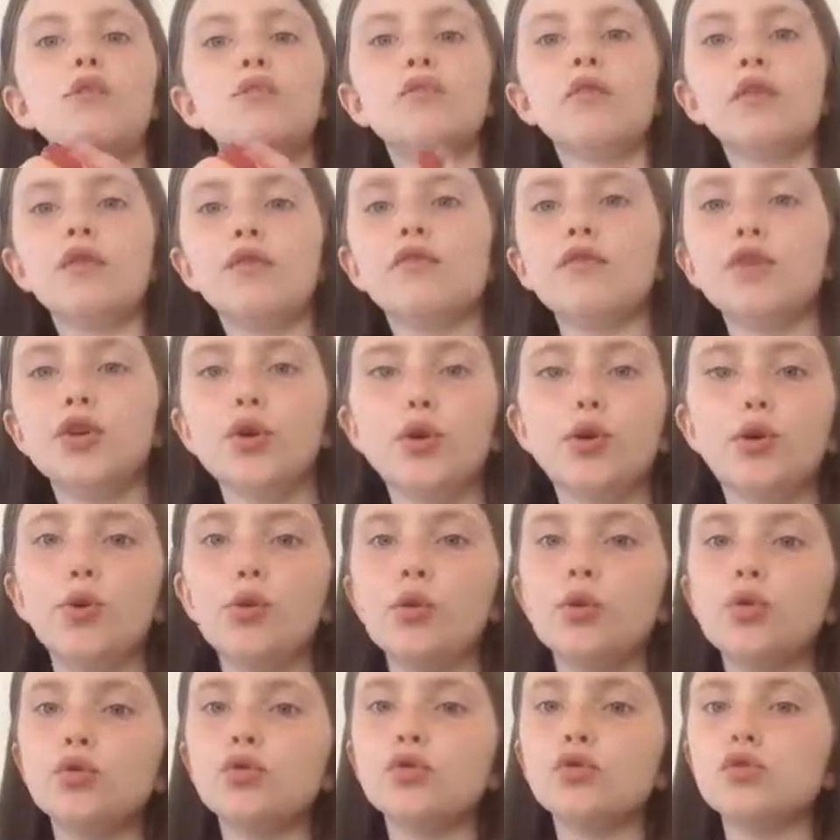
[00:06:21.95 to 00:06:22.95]

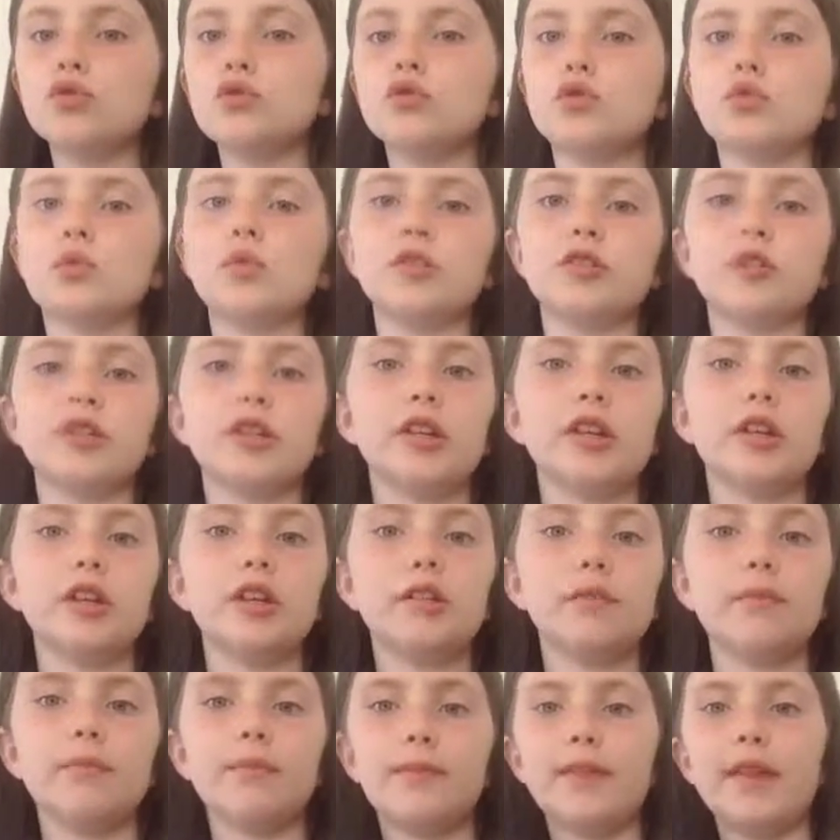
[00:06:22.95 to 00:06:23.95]
review squishy
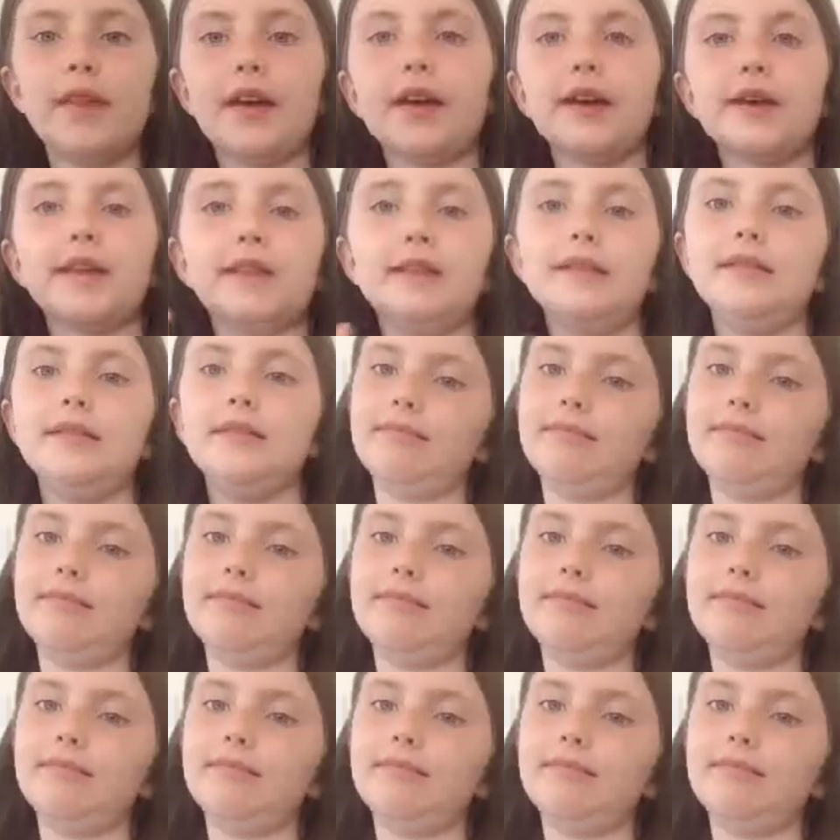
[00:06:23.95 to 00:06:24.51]
thing.